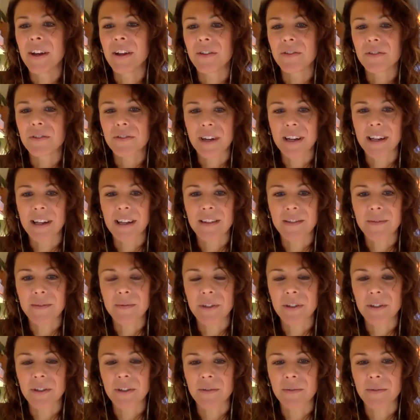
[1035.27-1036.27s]
trainings we
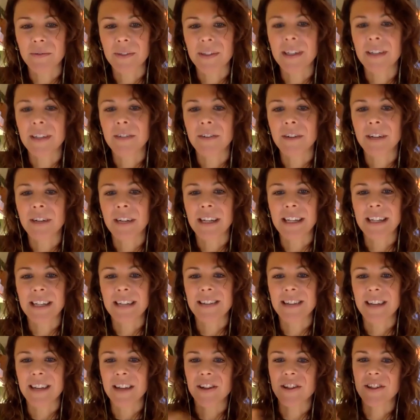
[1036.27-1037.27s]
do within
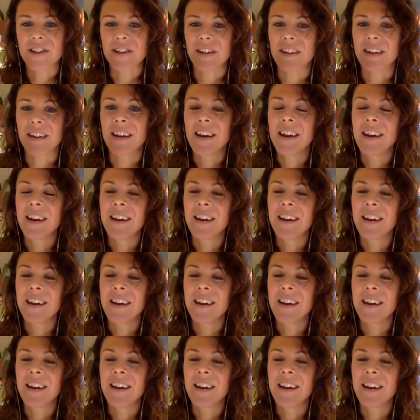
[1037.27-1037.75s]
organization.